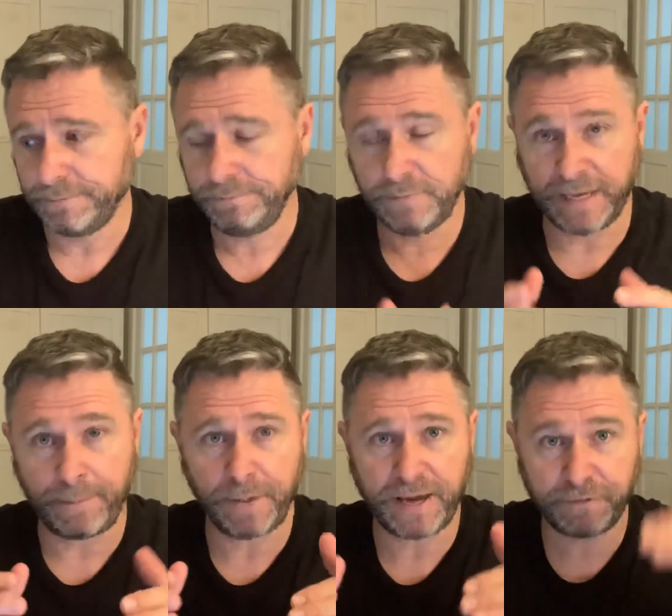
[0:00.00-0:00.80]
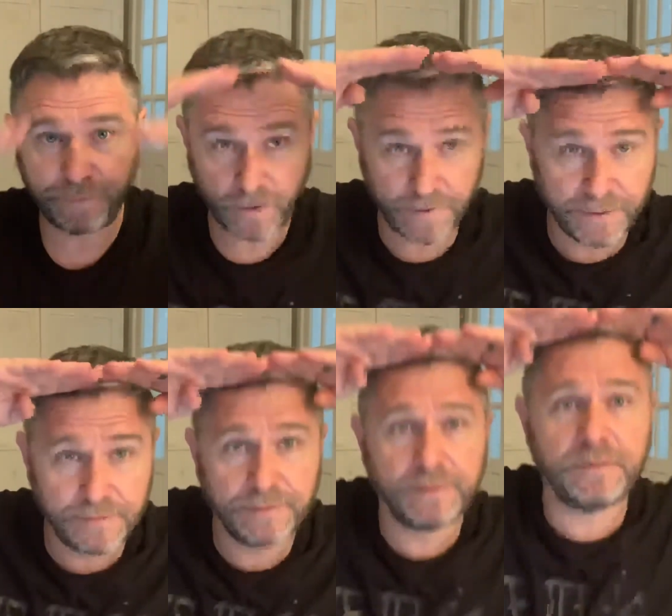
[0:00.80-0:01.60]
come back and find that
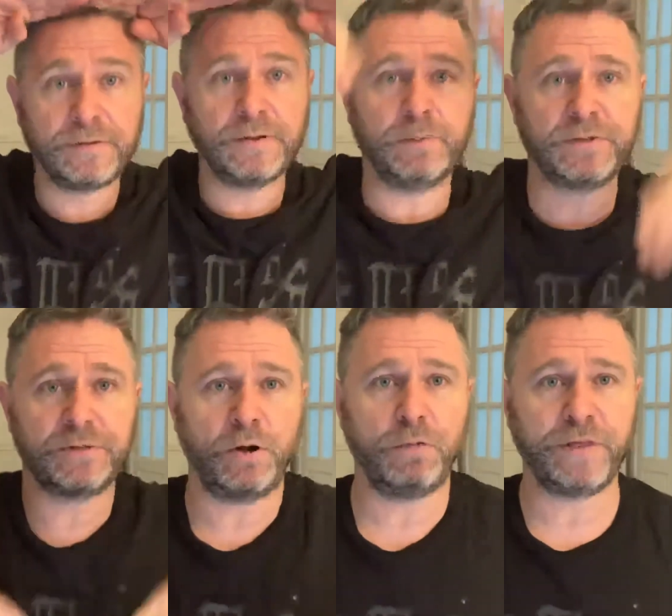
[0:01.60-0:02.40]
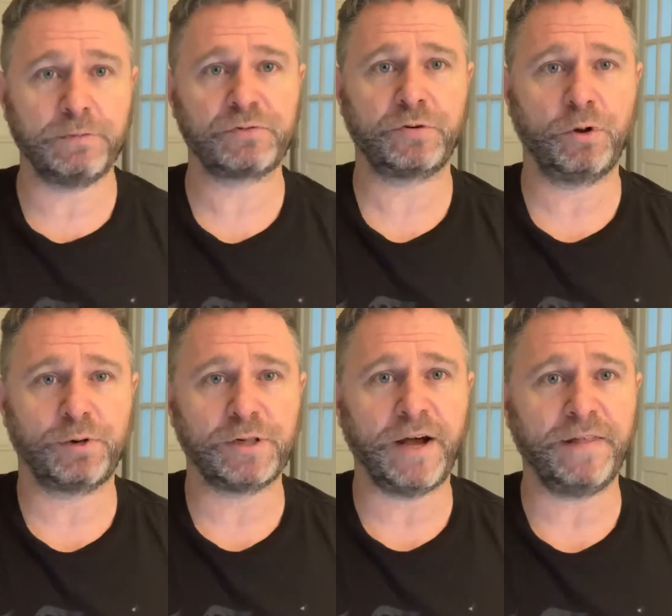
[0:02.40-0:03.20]
the whole thing was
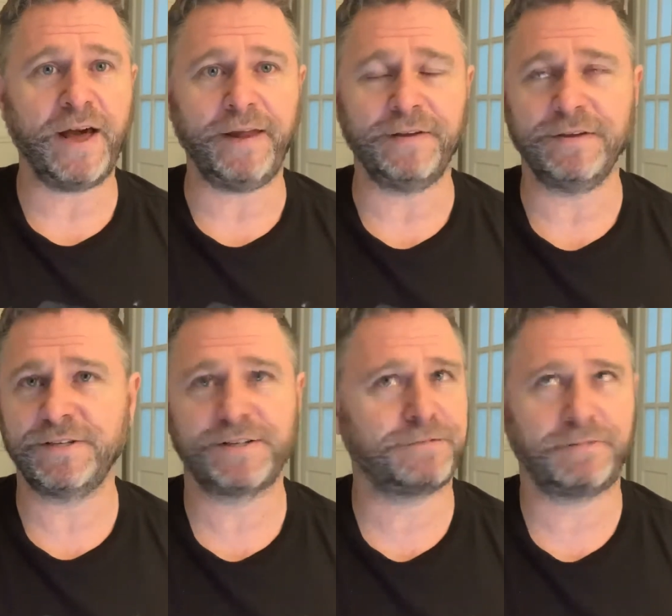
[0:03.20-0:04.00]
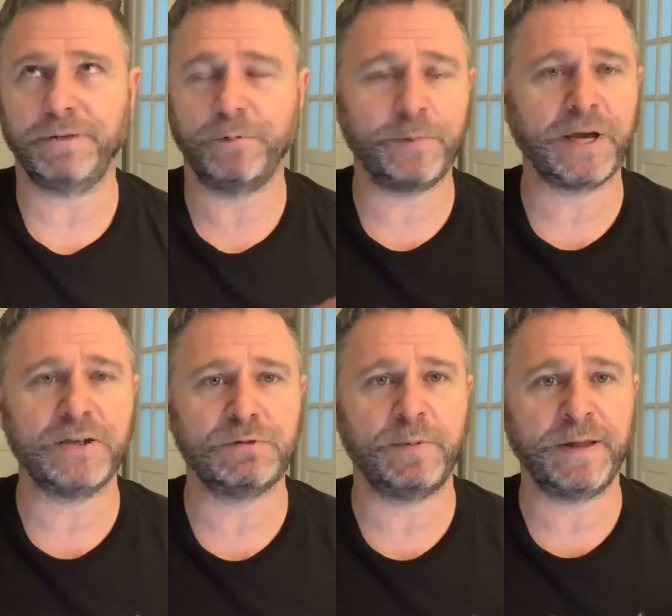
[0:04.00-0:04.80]
recorded like that, and you just think, what am I going to
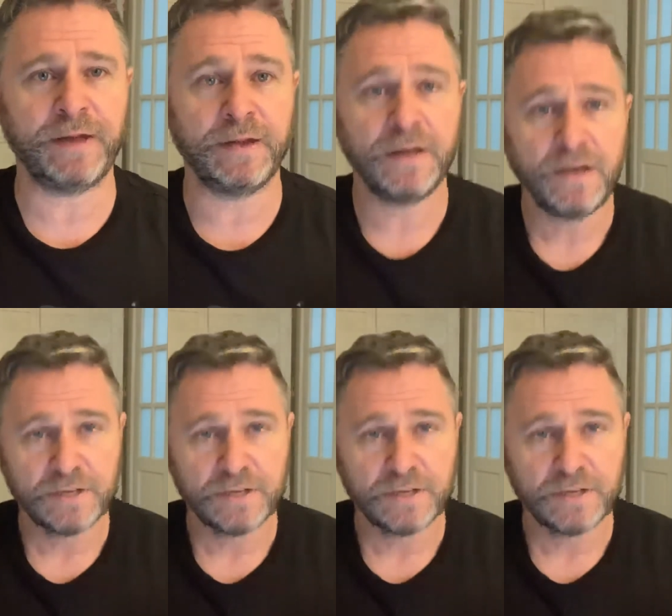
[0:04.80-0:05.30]
do about that?